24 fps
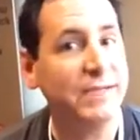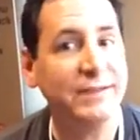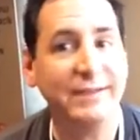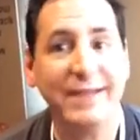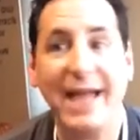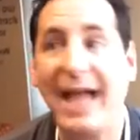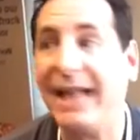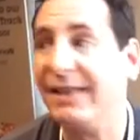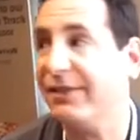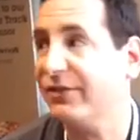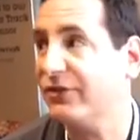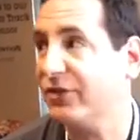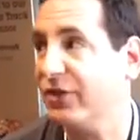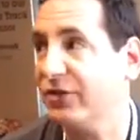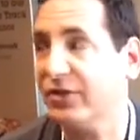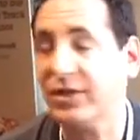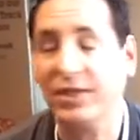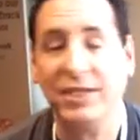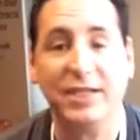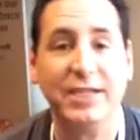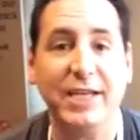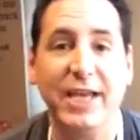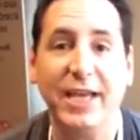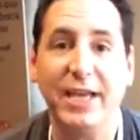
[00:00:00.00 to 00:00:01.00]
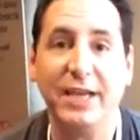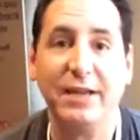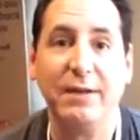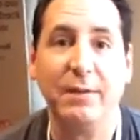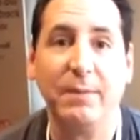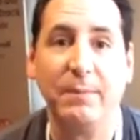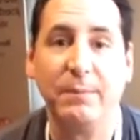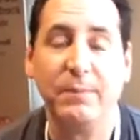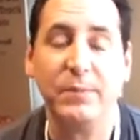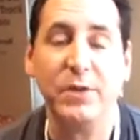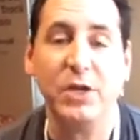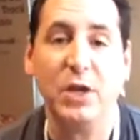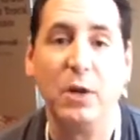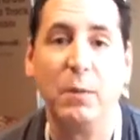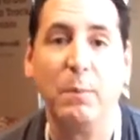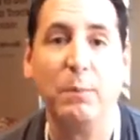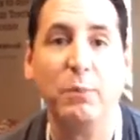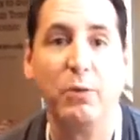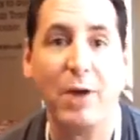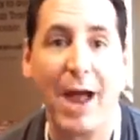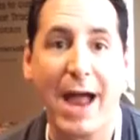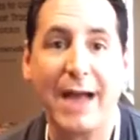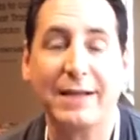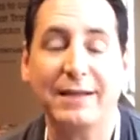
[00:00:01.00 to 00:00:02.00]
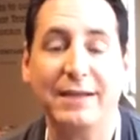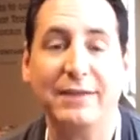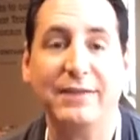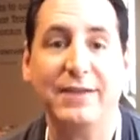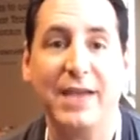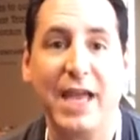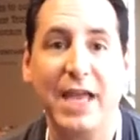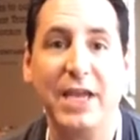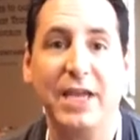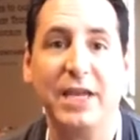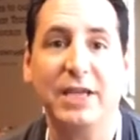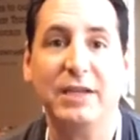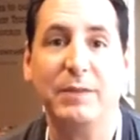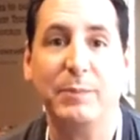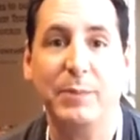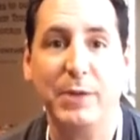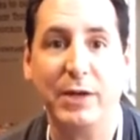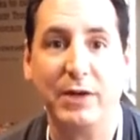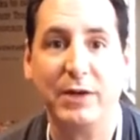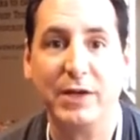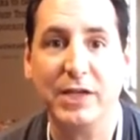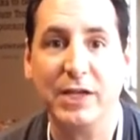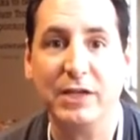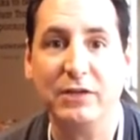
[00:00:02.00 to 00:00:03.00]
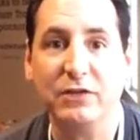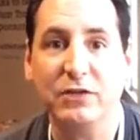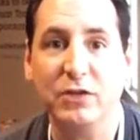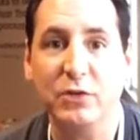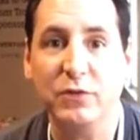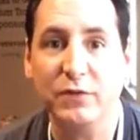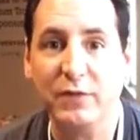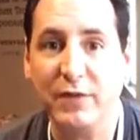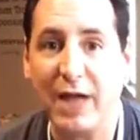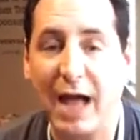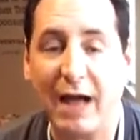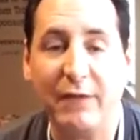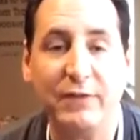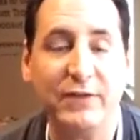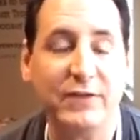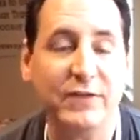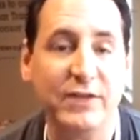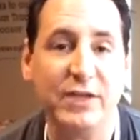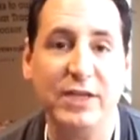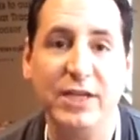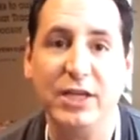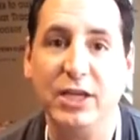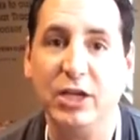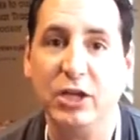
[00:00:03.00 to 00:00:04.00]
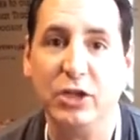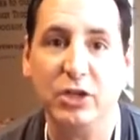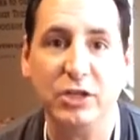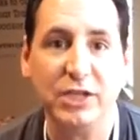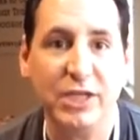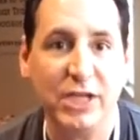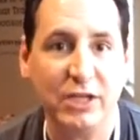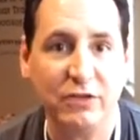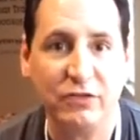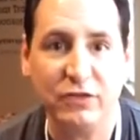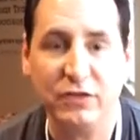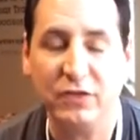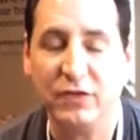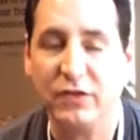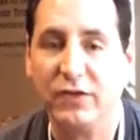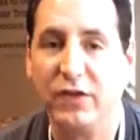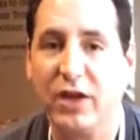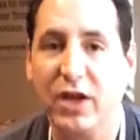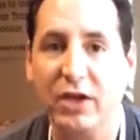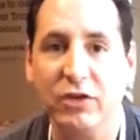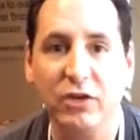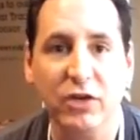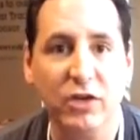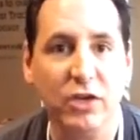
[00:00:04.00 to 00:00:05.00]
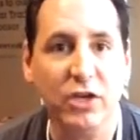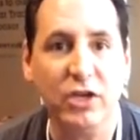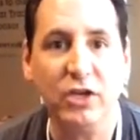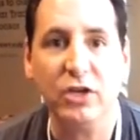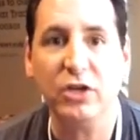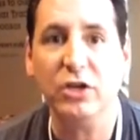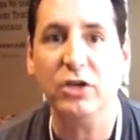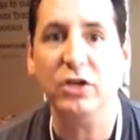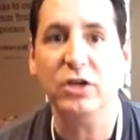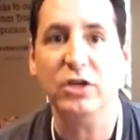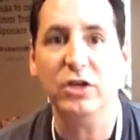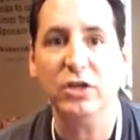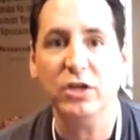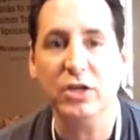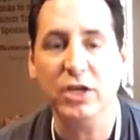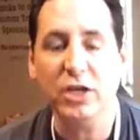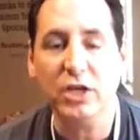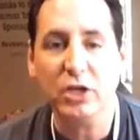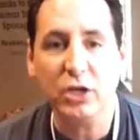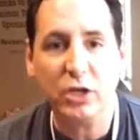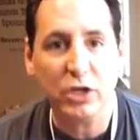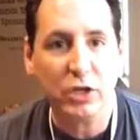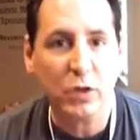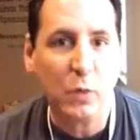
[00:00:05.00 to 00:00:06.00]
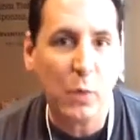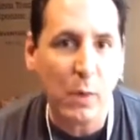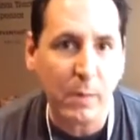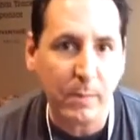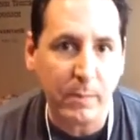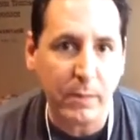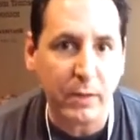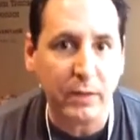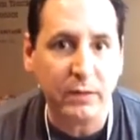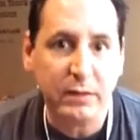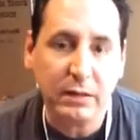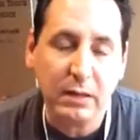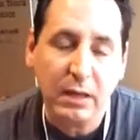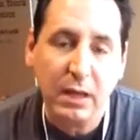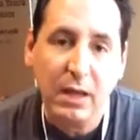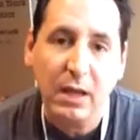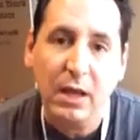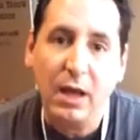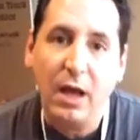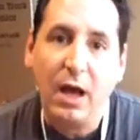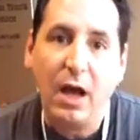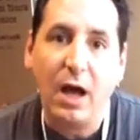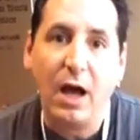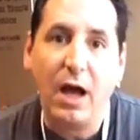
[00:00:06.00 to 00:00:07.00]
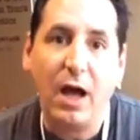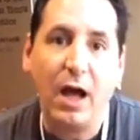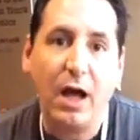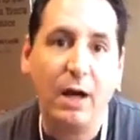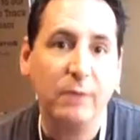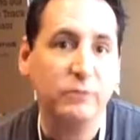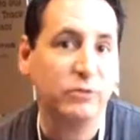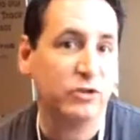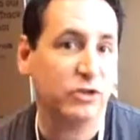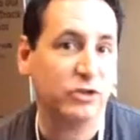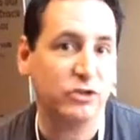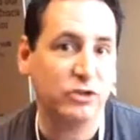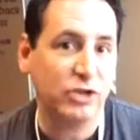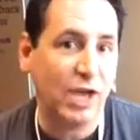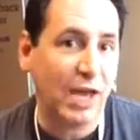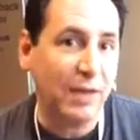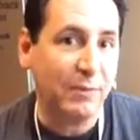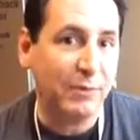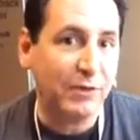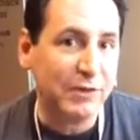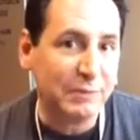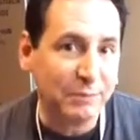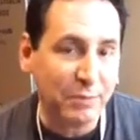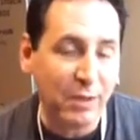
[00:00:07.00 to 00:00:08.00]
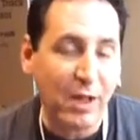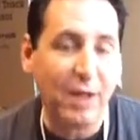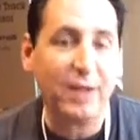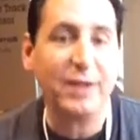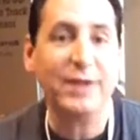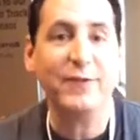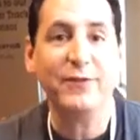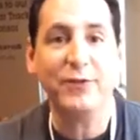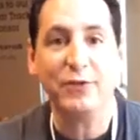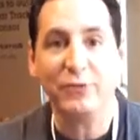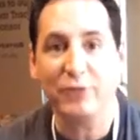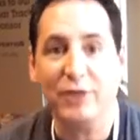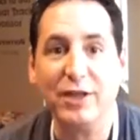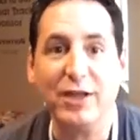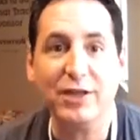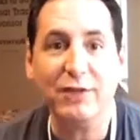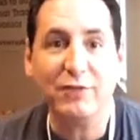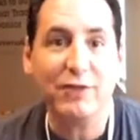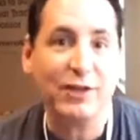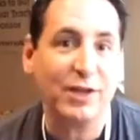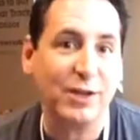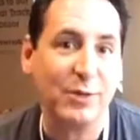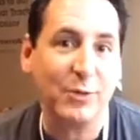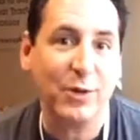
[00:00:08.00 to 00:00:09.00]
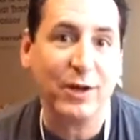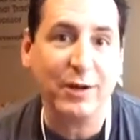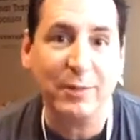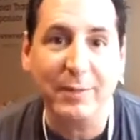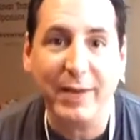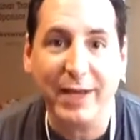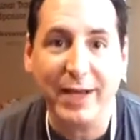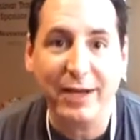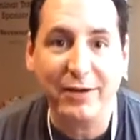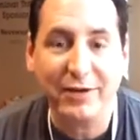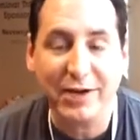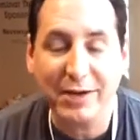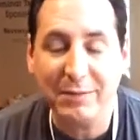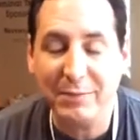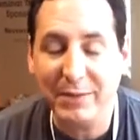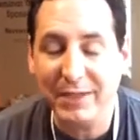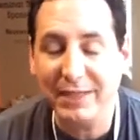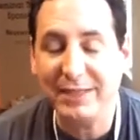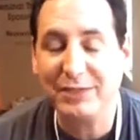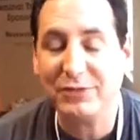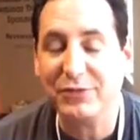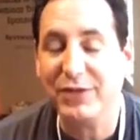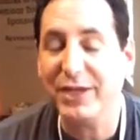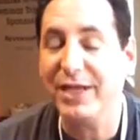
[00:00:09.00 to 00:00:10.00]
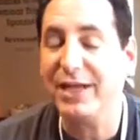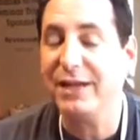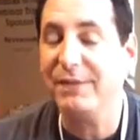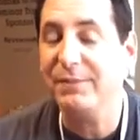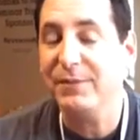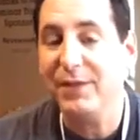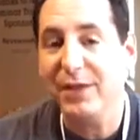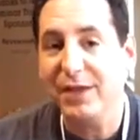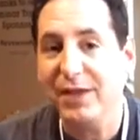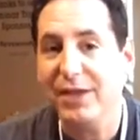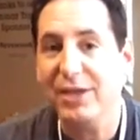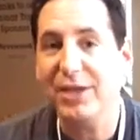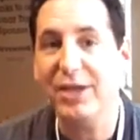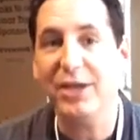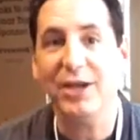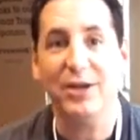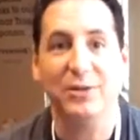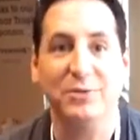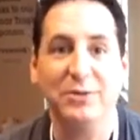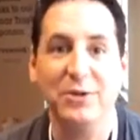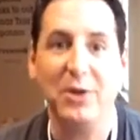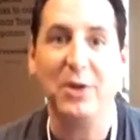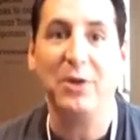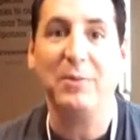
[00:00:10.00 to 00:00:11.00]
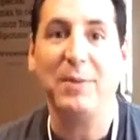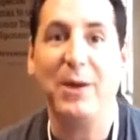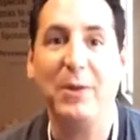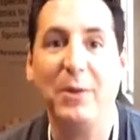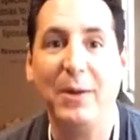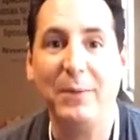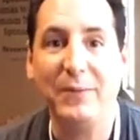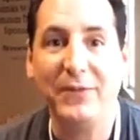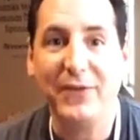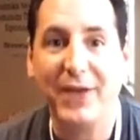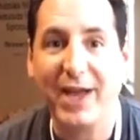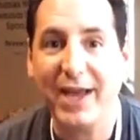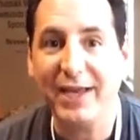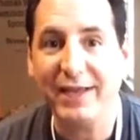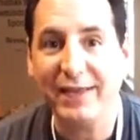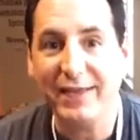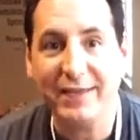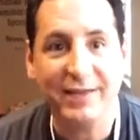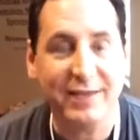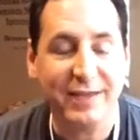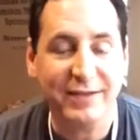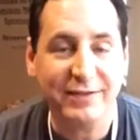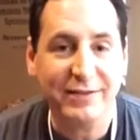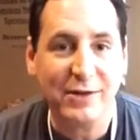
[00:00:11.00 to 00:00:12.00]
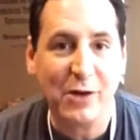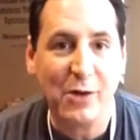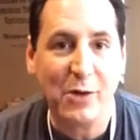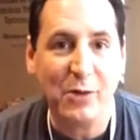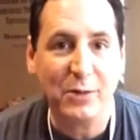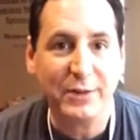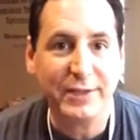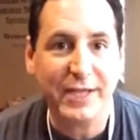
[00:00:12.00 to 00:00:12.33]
that's just going to take practice and experience. You obviously need a good kitchen design. You need good equipment. Just shameless plug: if you really want to make a great pizzeria, go to my website. And there's a whole